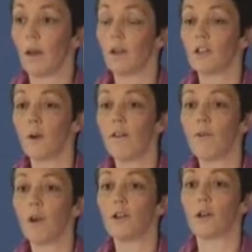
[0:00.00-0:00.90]
So
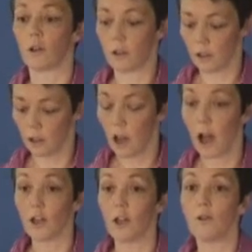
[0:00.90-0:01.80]
F1 doctors
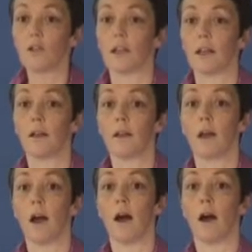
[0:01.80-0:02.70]
are using
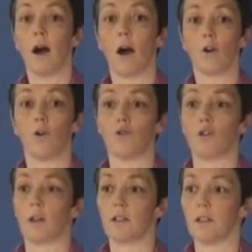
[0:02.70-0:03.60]
our core
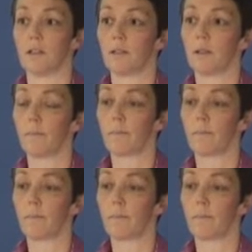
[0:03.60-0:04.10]
drugs list.